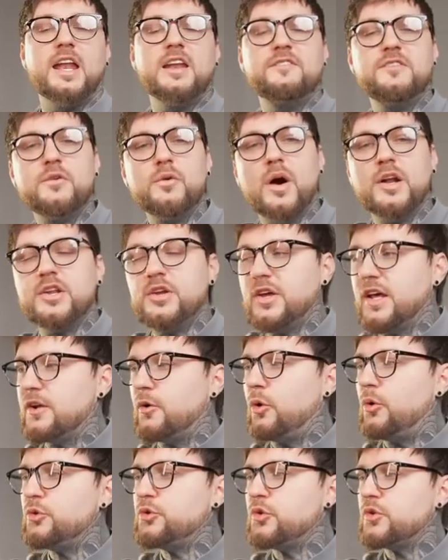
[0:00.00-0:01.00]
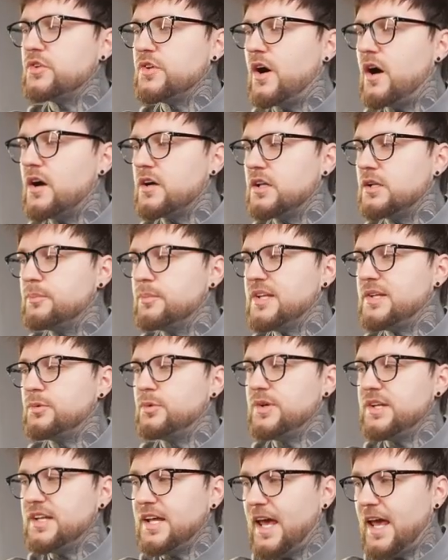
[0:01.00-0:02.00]
And if you want, you can also toggle
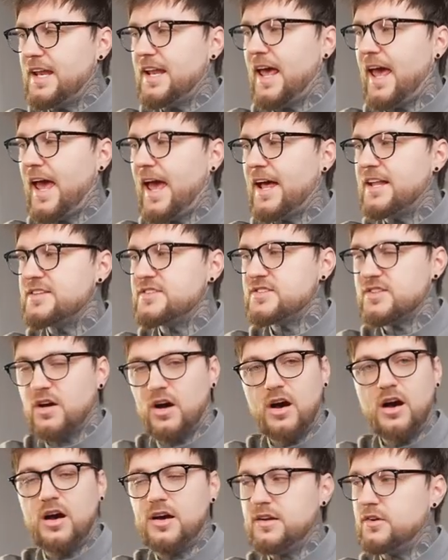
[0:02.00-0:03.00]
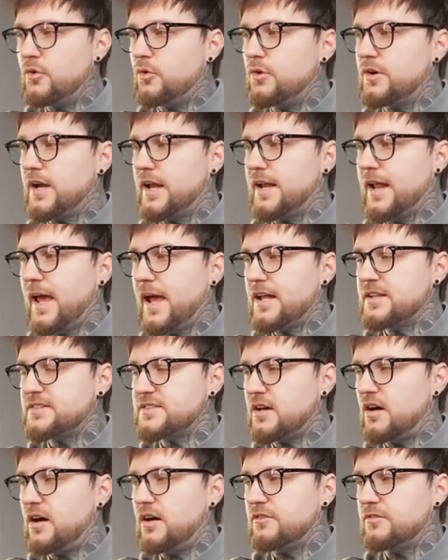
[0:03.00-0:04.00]
between enhance on or enhance
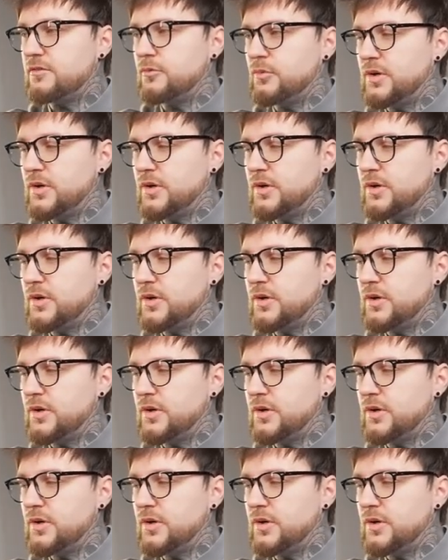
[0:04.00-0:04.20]
off.